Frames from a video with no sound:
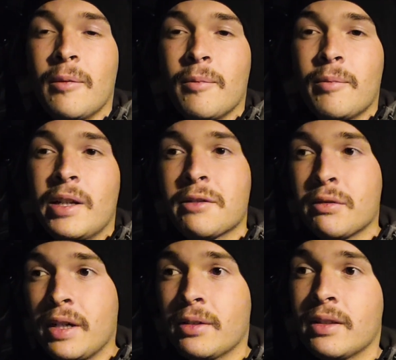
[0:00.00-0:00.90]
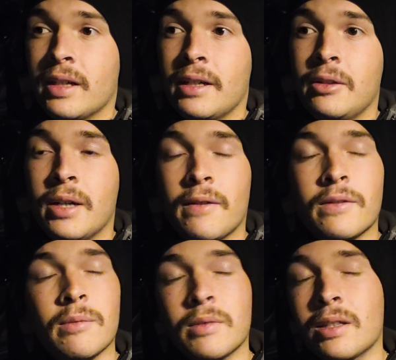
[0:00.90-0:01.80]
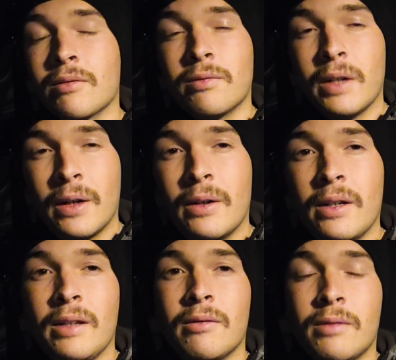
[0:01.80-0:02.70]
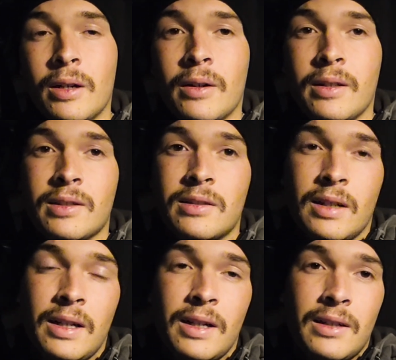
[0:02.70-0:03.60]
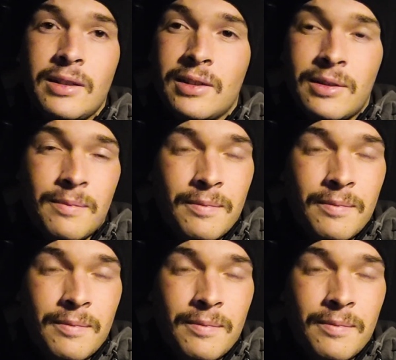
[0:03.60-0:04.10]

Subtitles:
because without that you have something very, very just